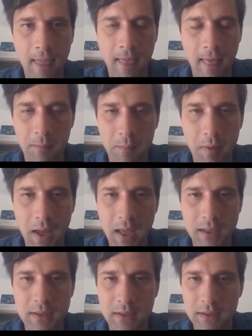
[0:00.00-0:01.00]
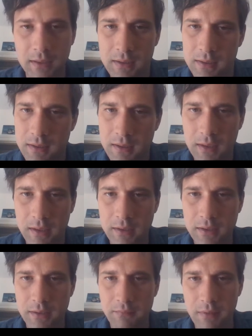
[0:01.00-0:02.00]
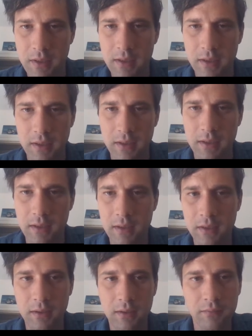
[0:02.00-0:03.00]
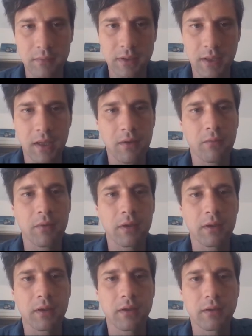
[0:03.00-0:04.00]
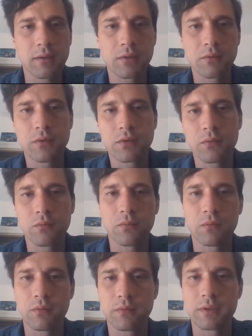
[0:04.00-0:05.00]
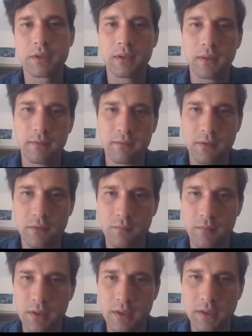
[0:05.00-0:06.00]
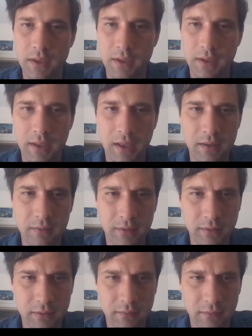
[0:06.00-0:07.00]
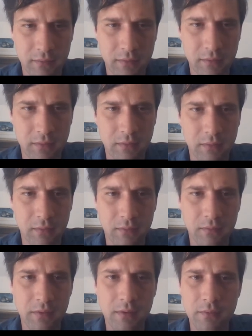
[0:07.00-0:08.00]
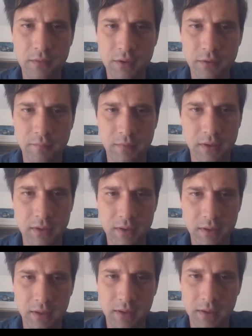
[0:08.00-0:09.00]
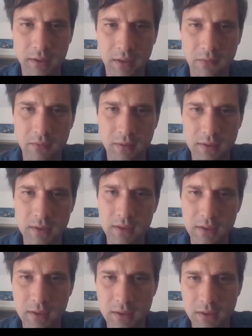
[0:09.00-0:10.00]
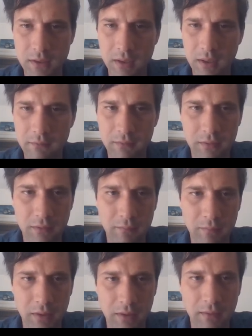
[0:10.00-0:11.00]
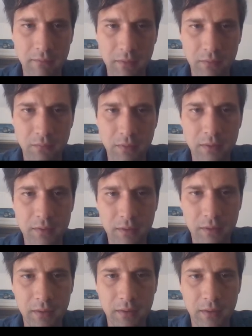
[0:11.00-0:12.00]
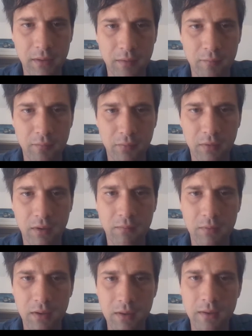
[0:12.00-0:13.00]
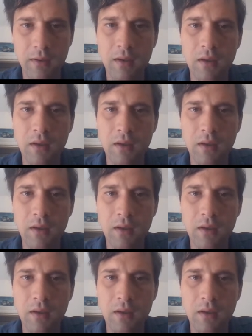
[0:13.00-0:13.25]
and basked in the sunlight she radiated. It was that way in the social world she loved so much, at gatherings of the colonial Germans, at the countless teas she gave in her beloved winter garden in Bremen,